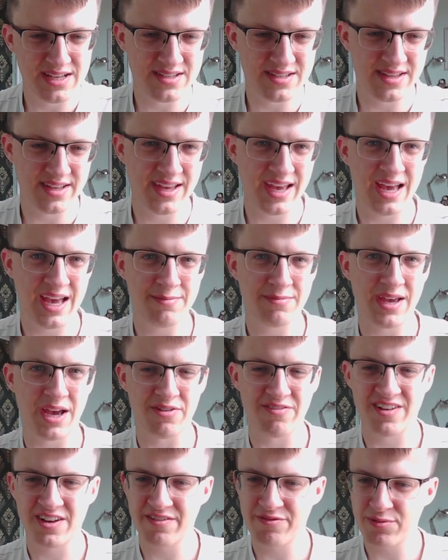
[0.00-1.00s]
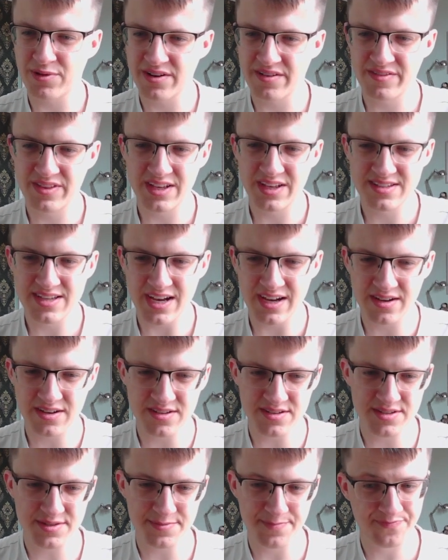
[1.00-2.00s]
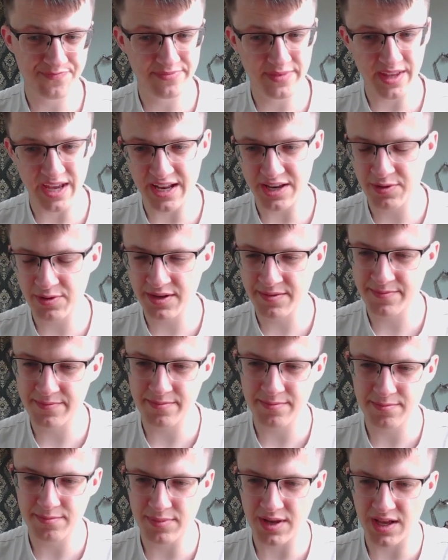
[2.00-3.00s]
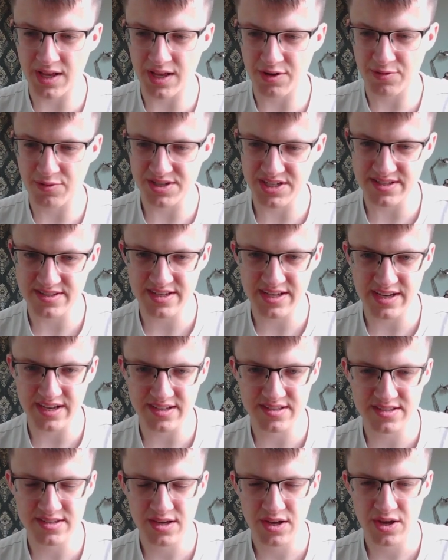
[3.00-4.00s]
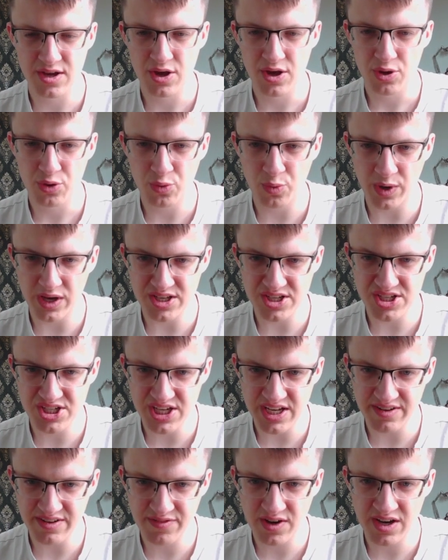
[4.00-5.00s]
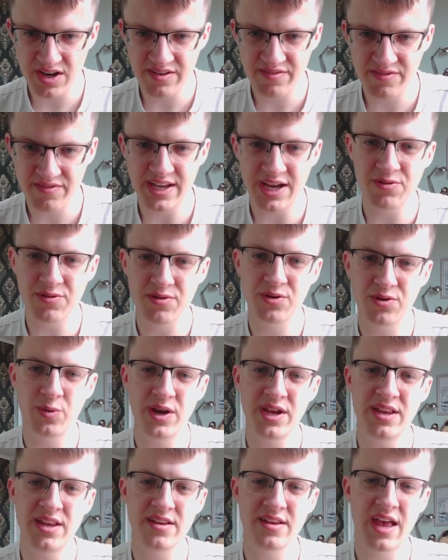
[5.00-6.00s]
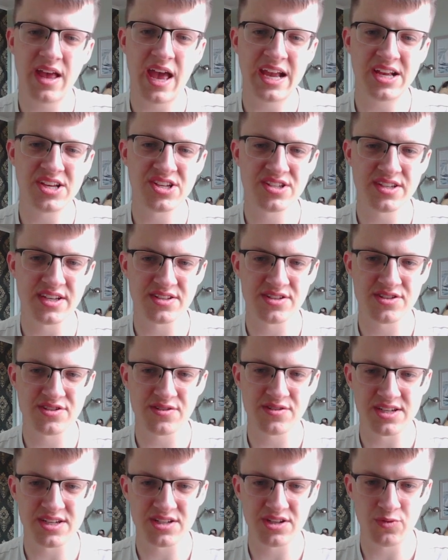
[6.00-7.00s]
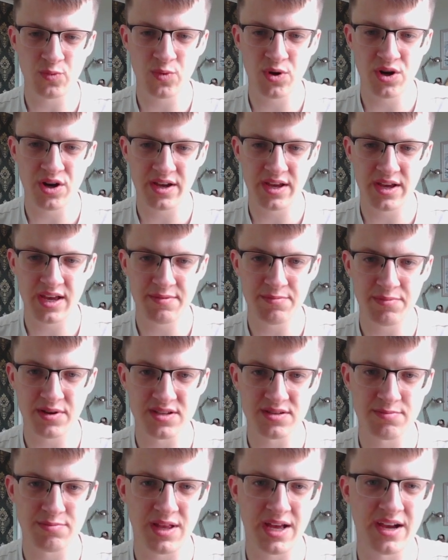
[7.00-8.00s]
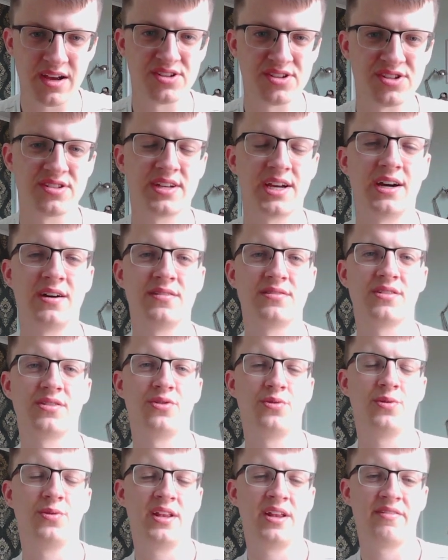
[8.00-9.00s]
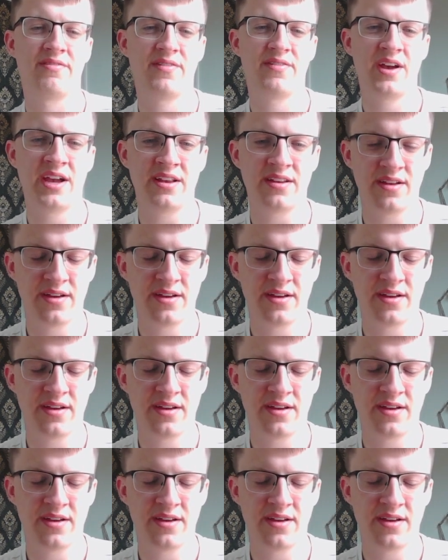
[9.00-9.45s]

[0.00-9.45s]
the game, get rid of one of the attackers. Anyway, black went g6, queen g5. Now queen h6 does not actually work here because black can just counter queen f8.